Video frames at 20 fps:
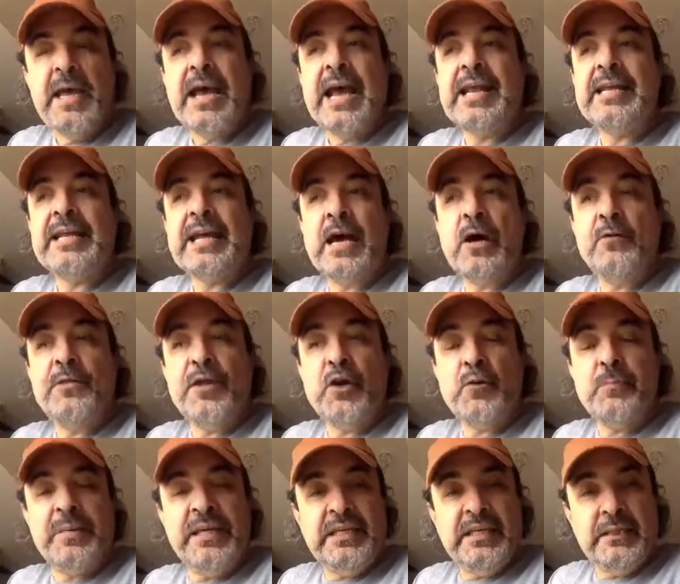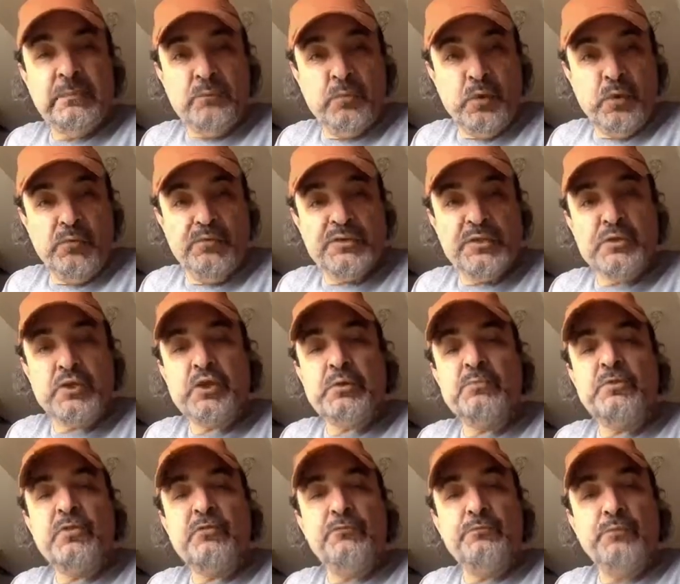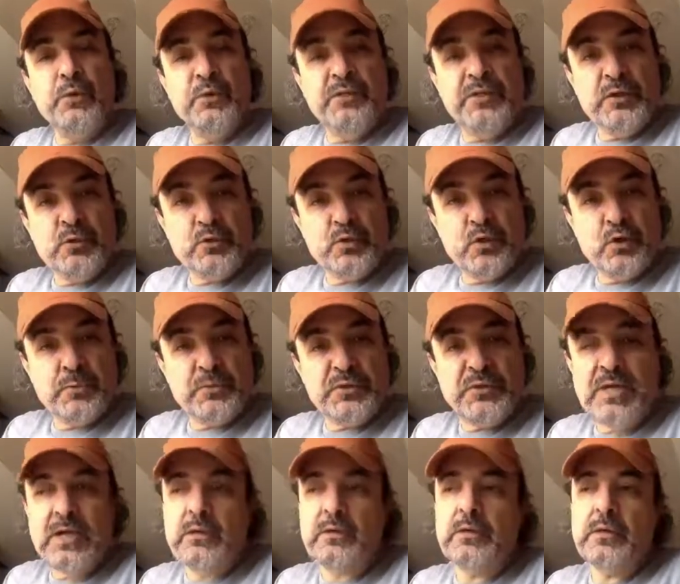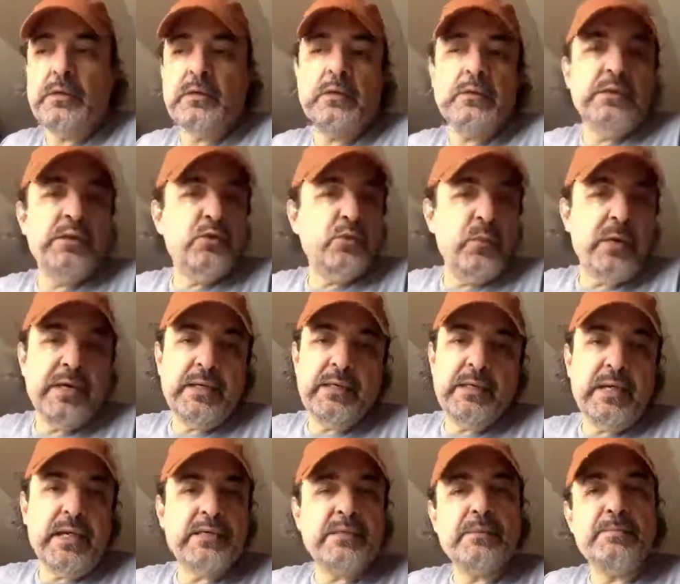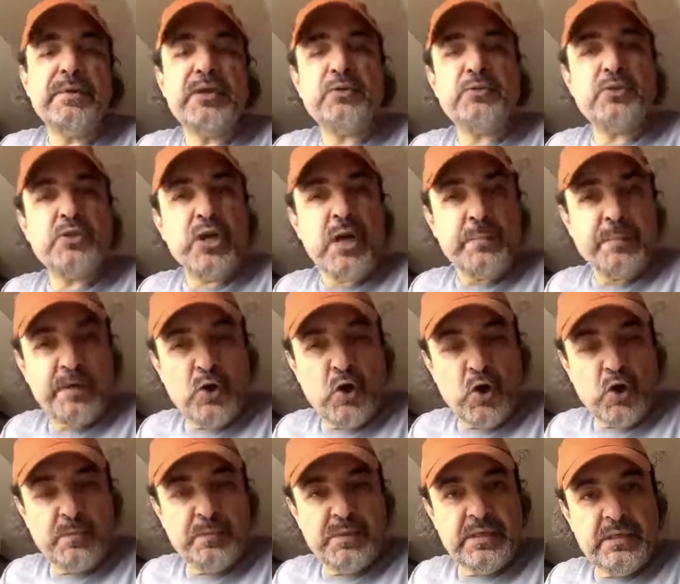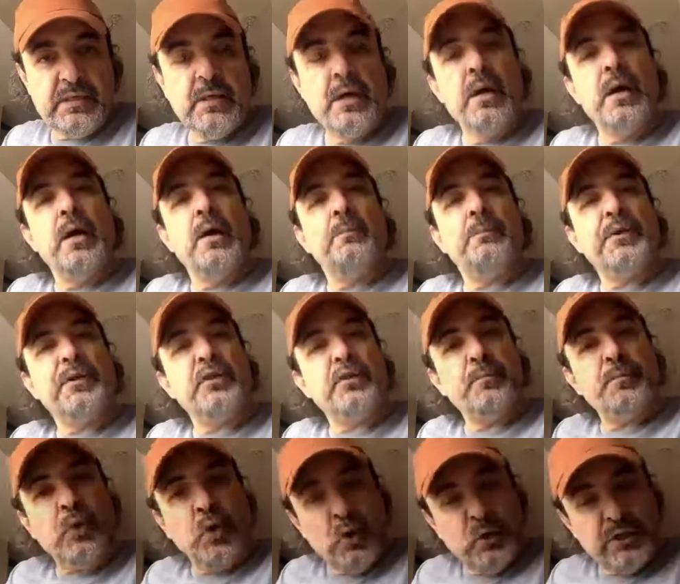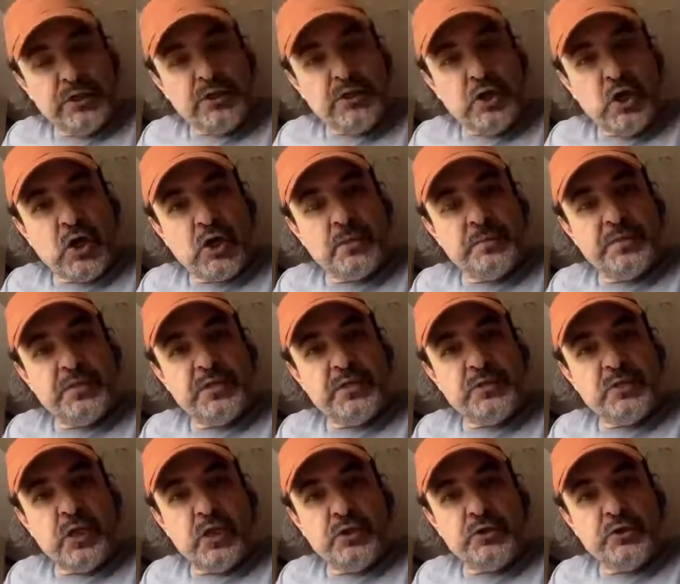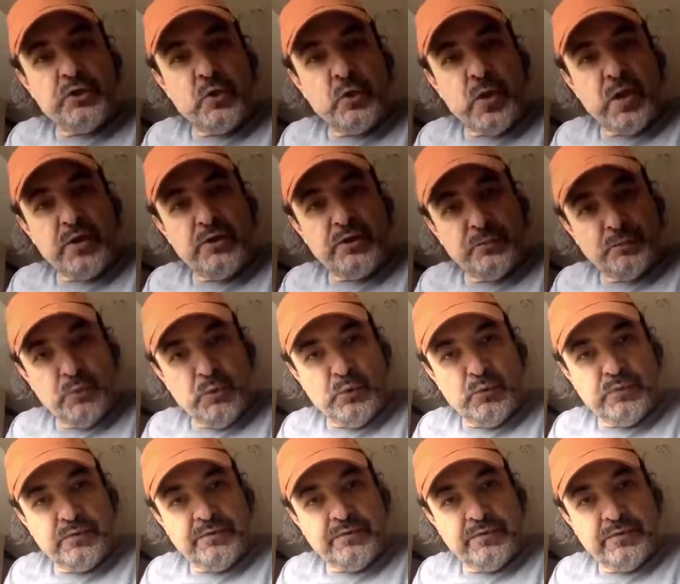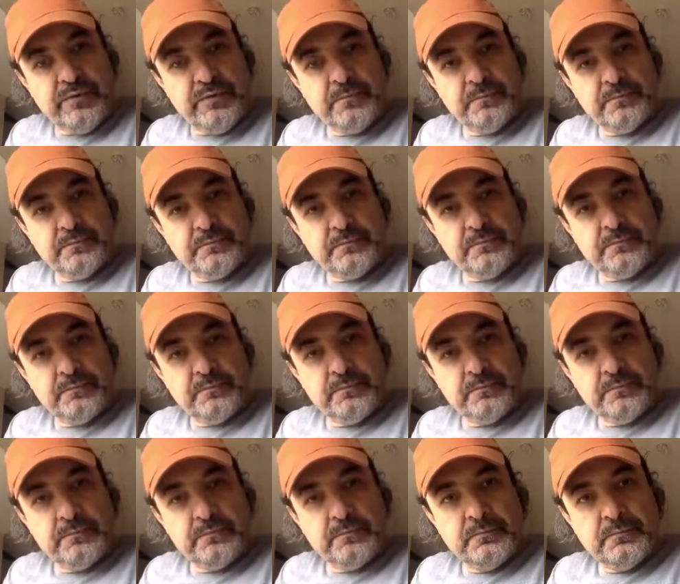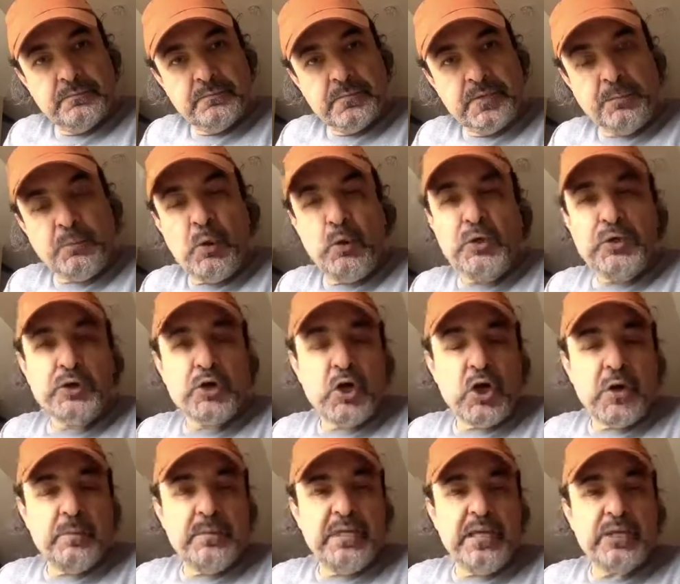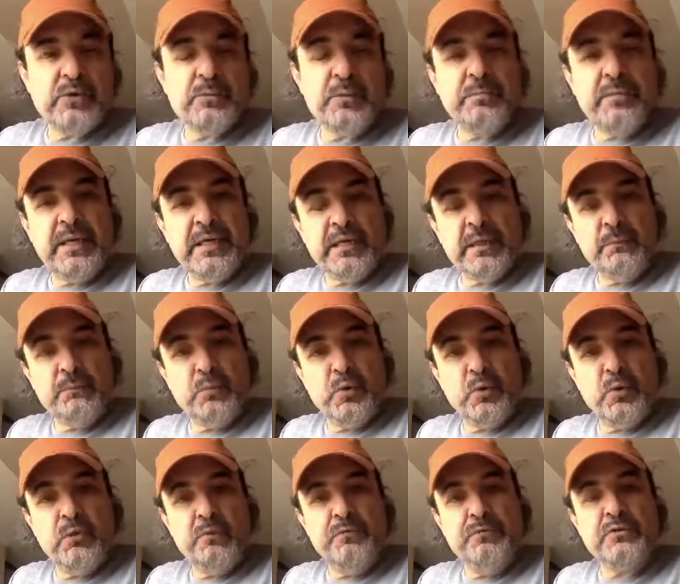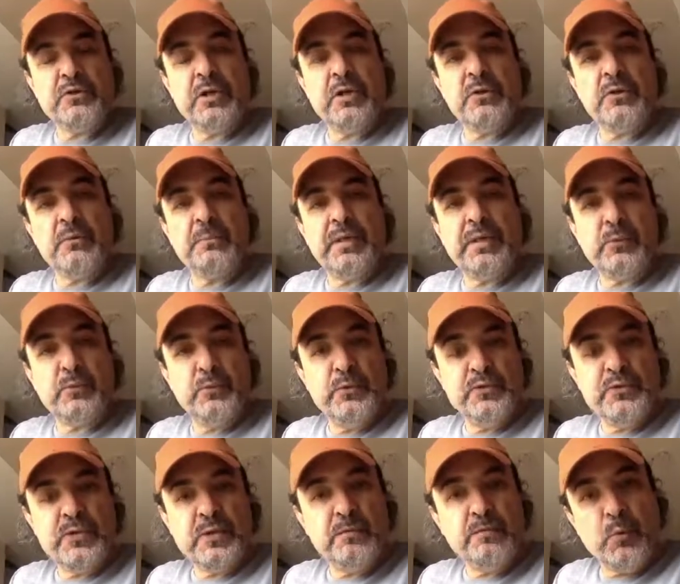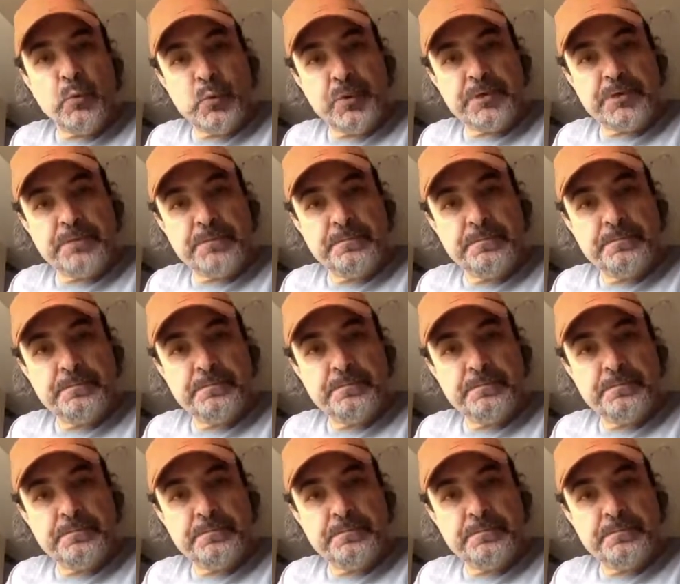And now they are making moves in terms of moving troops. Now, Lithuania has a microscopic army, but the Polish army is also on the move. The Polish army has been making moves on the Belarusian border.